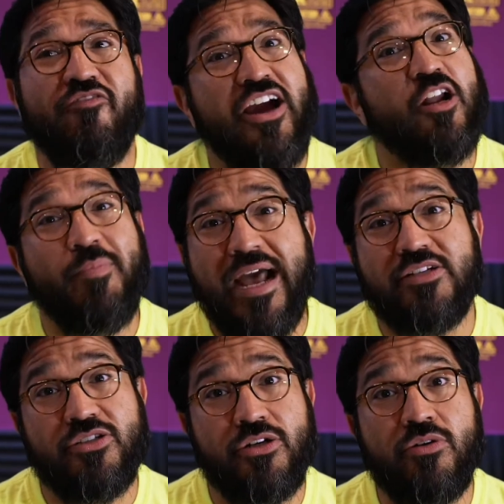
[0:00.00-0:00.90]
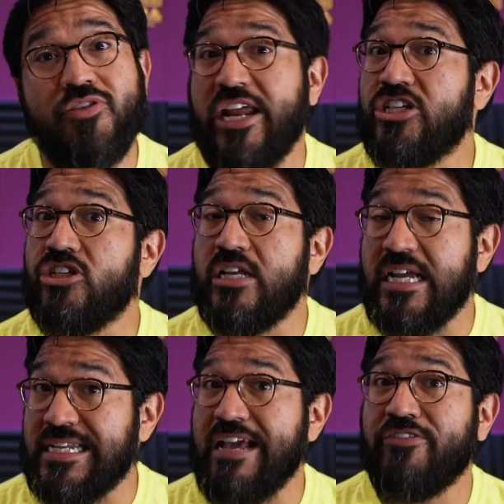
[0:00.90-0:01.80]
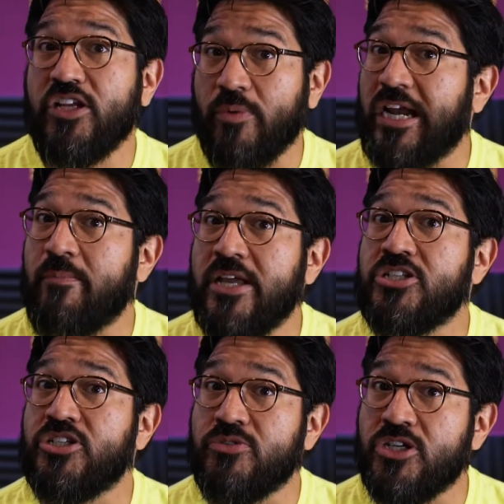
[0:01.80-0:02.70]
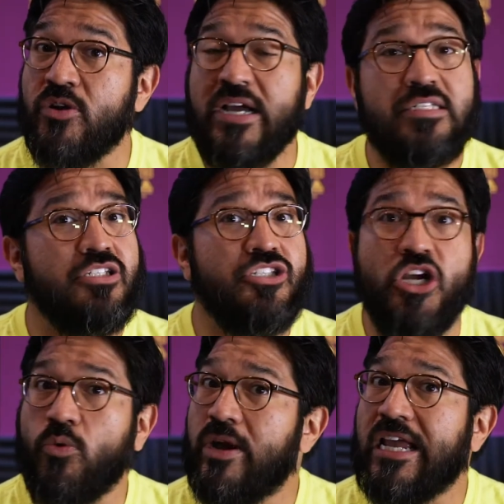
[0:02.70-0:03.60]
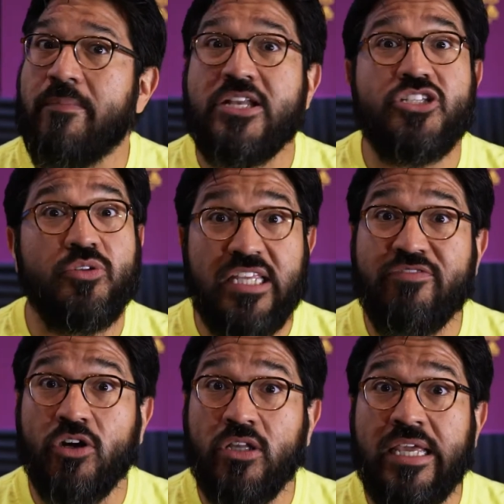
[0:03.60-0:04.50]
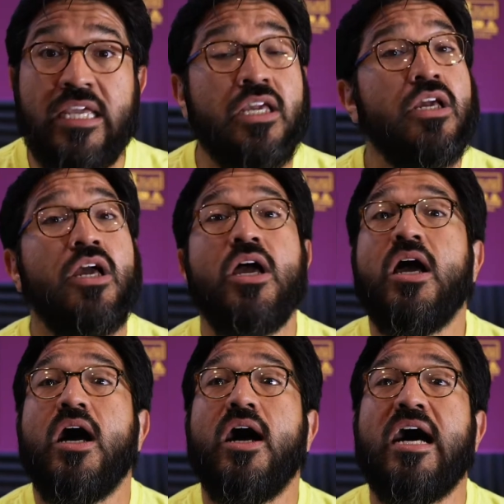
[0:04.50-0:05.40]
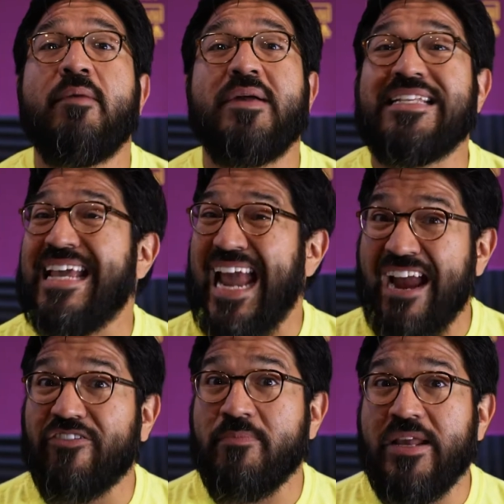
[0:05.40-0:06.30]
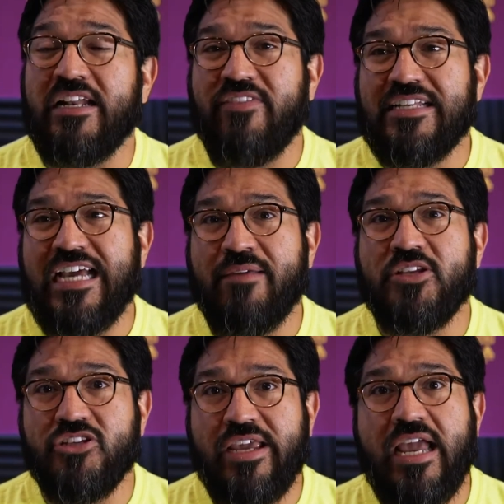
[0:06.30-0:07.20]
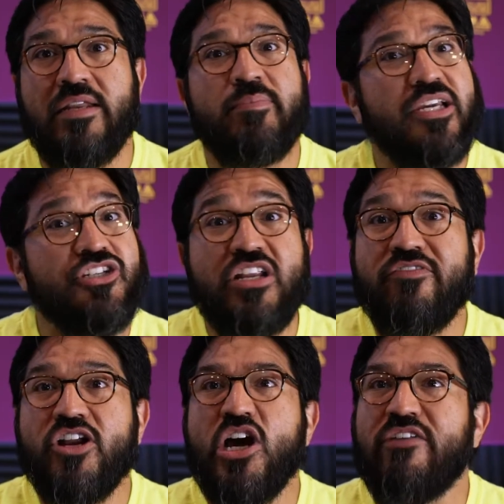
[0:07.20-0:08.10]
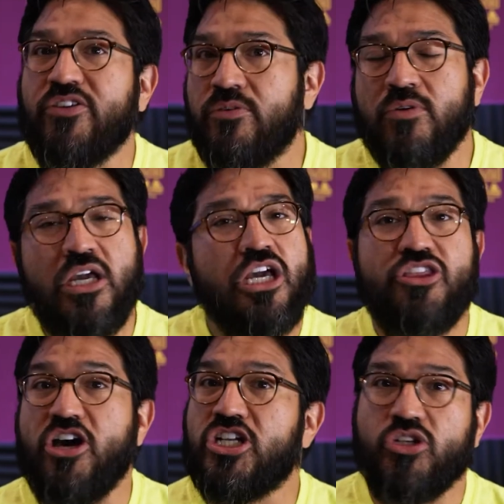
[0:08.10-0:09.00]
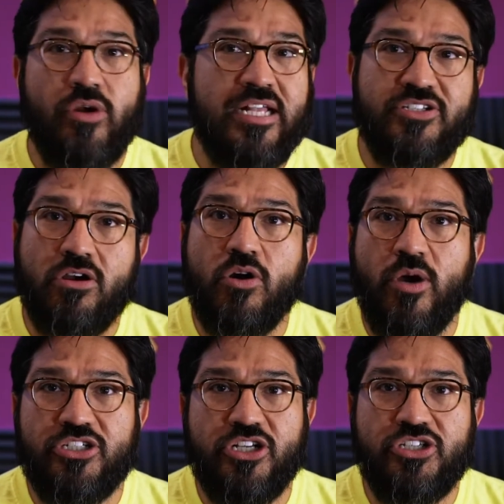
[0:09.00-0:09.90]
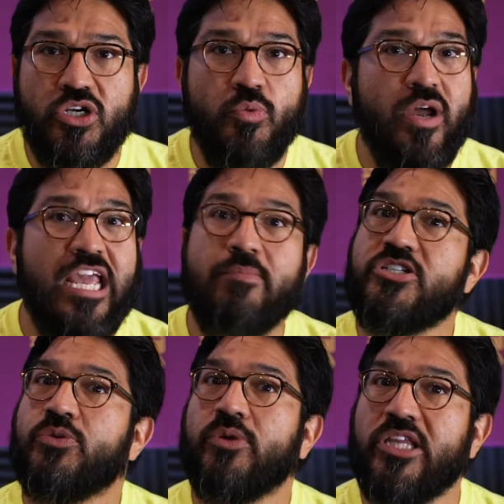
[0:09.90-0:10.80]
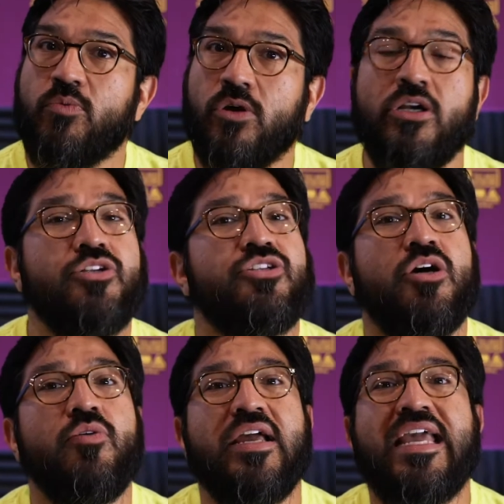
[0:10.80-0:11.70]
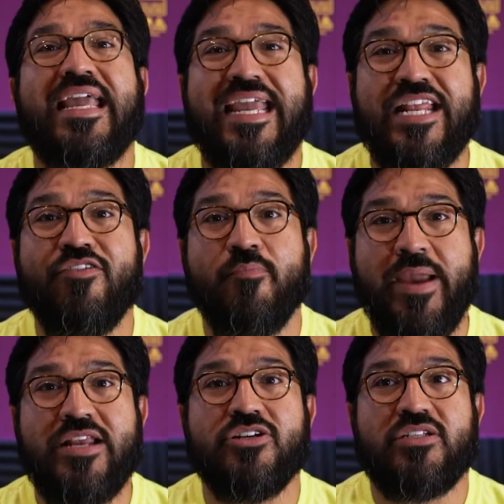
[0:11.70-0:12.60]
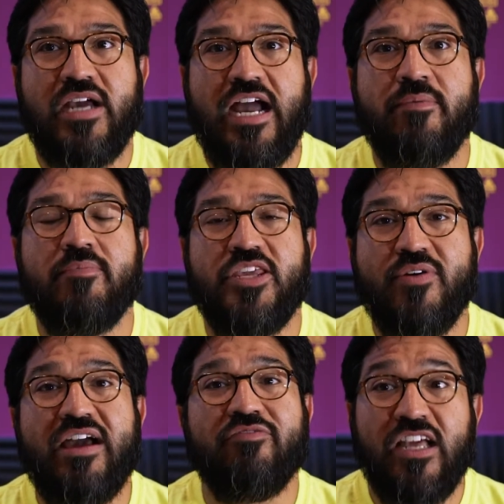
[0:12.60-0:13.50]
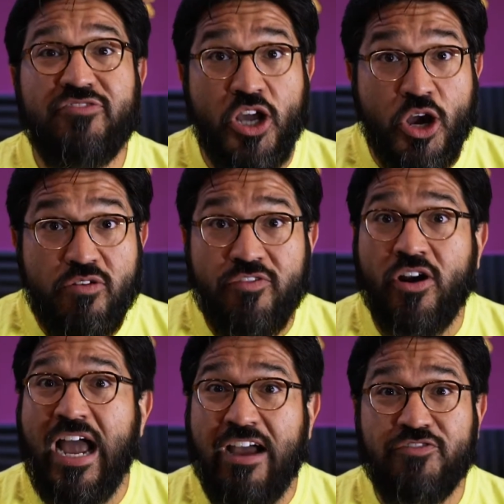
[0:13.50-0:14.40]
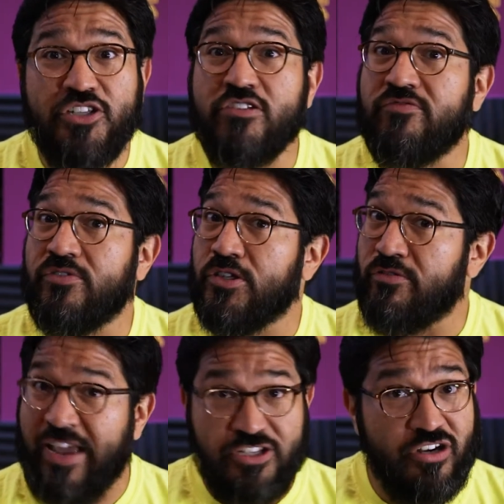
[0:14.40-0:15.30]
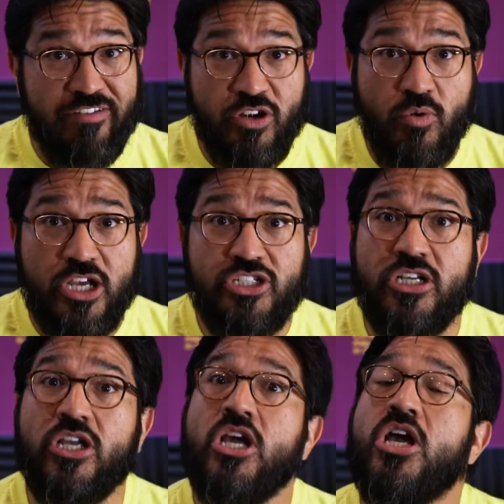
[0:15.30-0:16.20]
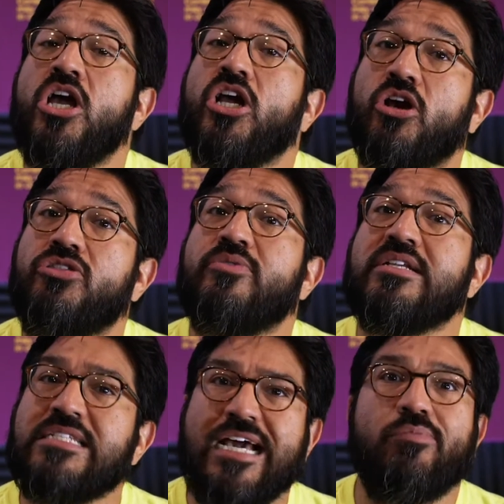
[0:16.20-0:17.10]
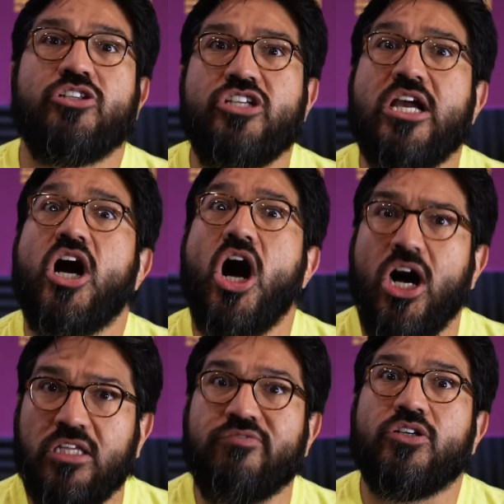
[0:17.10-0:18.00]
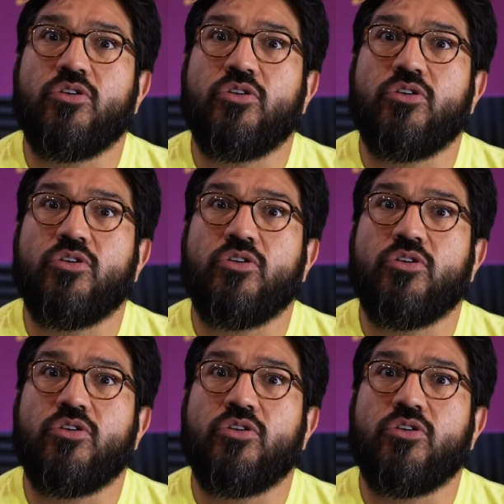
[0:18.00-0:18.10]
final pass through that I definitely recommend you do. I don't recommend you leave early. and take every minute of that time that you can, because you never know if you thought you were answering a question a certain way, but you really weren't. So any remainder time that you have left over after you've answered every question, go through and double check all of your